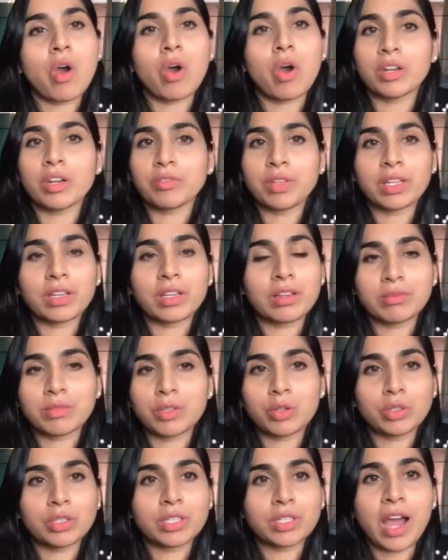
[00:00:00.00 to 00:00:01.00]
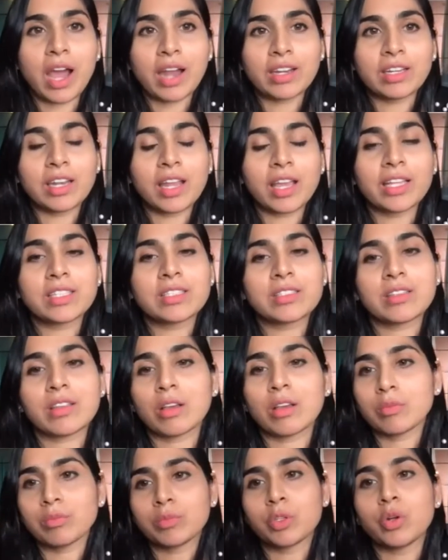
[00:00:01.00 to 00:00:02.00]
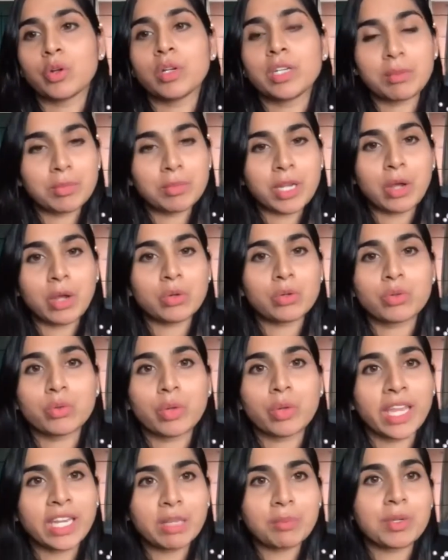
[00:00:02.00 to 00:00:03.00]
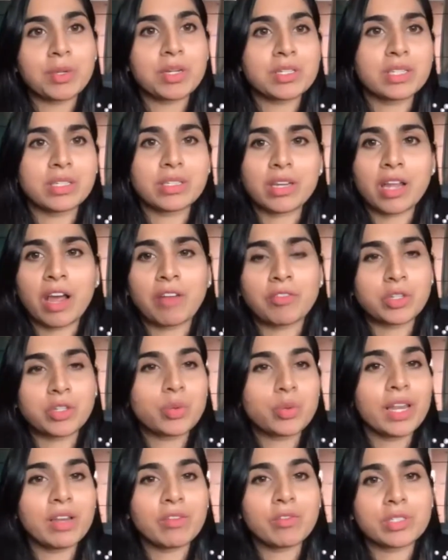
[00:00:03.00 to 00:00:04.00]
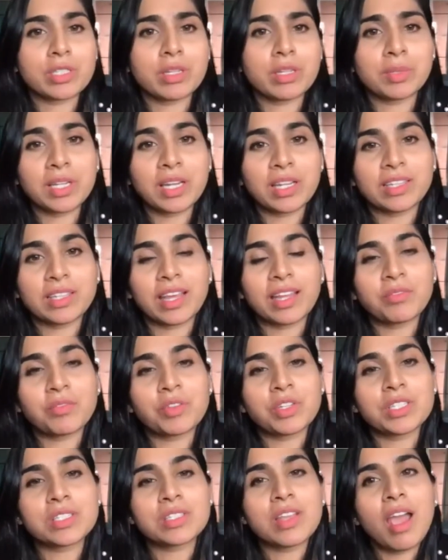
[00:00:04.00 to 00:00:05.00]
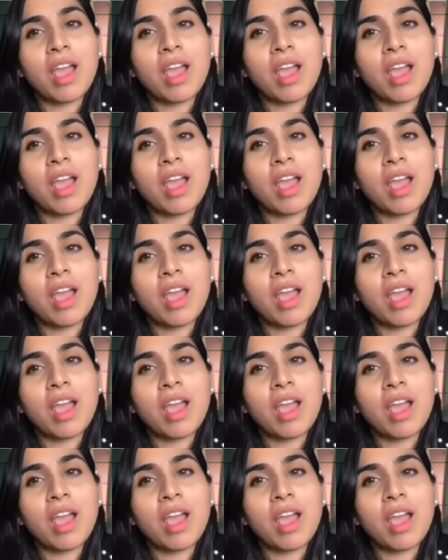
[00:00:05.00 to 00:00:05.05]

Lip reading: or if the garden lights dim down to 80% after 12 or something like that, which